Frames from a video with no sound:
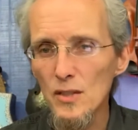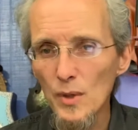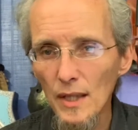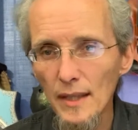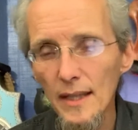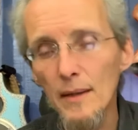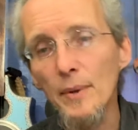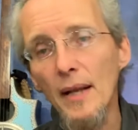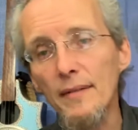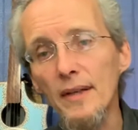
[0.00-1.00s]
quickly on the
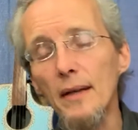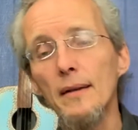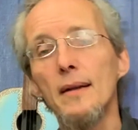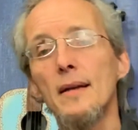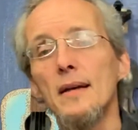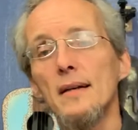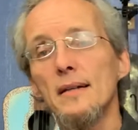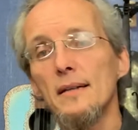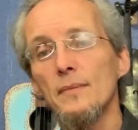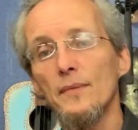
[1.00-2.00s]
bandstand
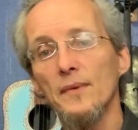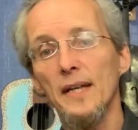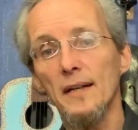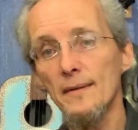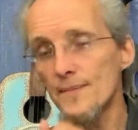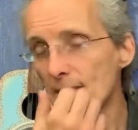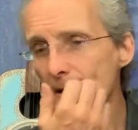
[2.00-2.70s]
later.